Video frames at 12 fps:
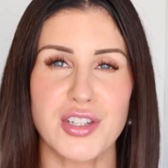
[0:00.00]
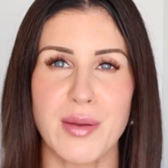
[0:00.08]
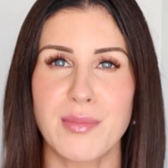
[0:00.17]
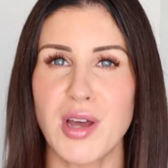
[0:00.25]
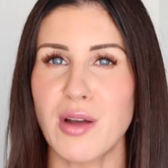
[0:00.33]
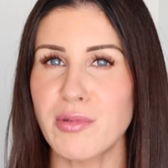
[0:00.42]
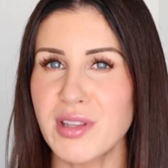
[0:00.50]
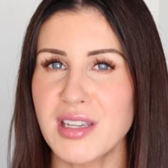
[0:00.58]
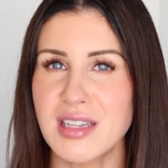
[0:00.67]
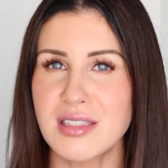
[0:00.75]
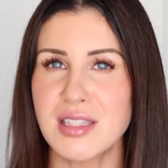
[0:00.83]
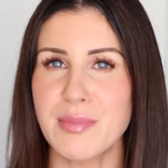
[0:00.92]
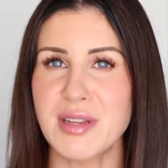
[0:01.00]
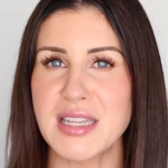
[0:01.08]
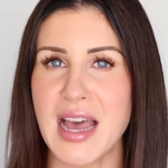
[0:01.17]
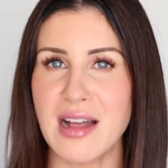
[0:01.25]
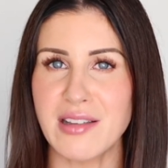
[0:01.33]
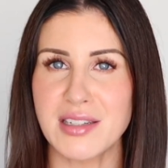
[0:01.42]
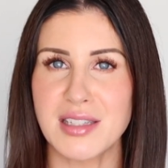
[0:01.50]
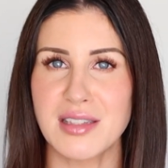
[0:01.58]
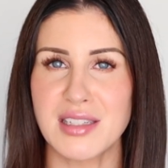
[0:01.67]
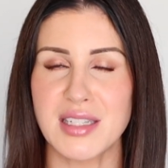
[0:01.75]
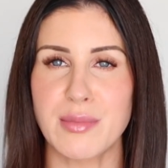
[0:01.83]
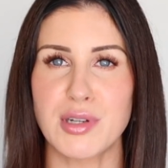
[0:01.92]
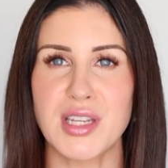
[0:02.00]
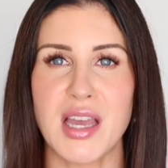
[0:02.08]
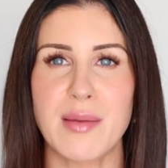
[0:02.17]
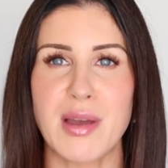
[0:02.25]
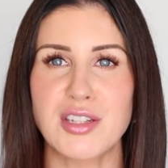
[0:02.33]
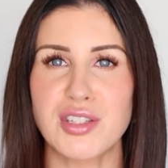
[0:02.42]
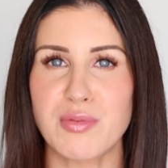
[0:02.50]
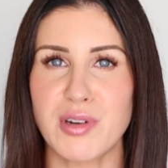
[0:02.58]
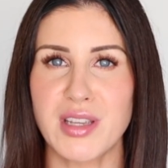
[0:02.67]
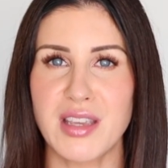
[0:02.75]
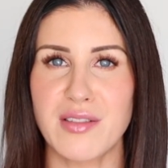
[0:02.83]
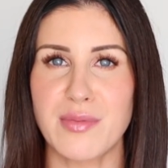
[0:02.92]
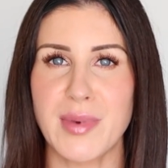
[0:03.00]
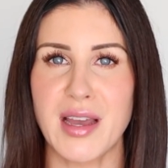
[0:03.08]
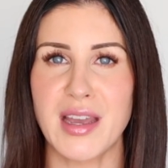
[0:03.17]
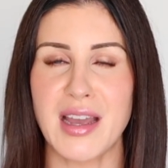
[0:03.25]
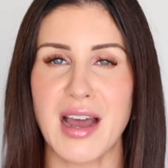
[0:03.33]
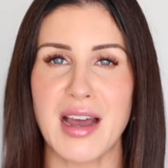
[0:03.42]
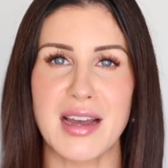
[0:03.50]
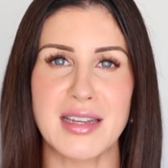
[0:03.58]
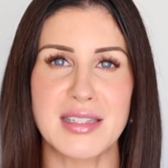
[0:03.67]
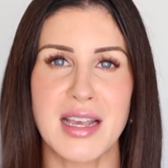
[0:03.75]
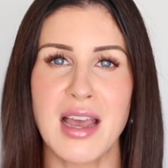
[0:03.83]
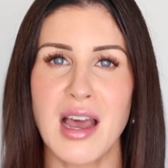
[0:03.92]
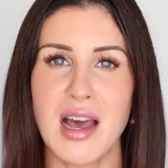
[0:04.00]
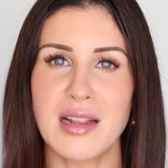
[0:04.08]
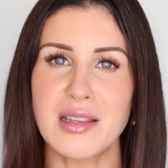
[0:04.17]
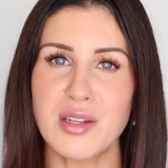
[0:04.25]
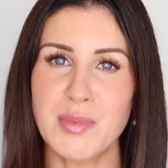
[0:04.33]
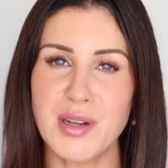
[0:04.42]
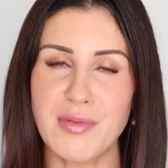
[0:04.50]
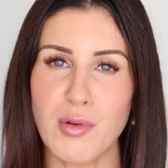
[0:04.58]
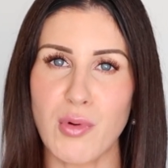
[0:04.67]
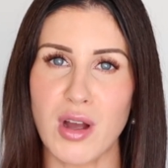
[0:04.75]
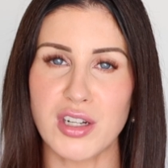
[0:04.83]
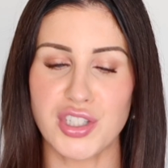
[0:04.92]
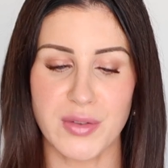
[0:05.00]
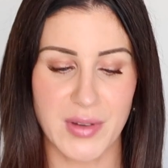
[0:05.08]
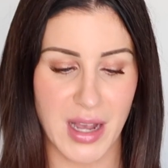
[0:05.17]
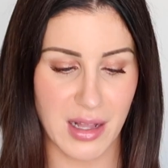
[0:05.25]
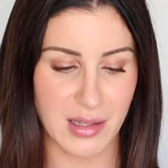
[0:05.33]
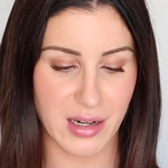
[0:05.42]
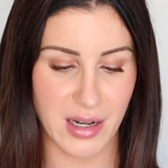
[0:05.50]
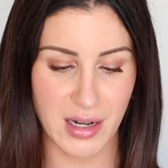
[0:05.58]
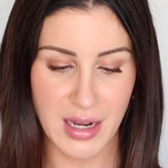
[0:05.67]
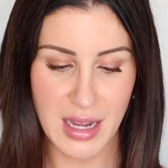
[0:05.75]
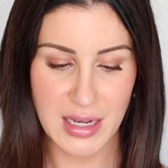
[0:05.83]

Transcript: I'm not really into metallics in the summertime. I just want to give my eyes a little bit of a wash of color.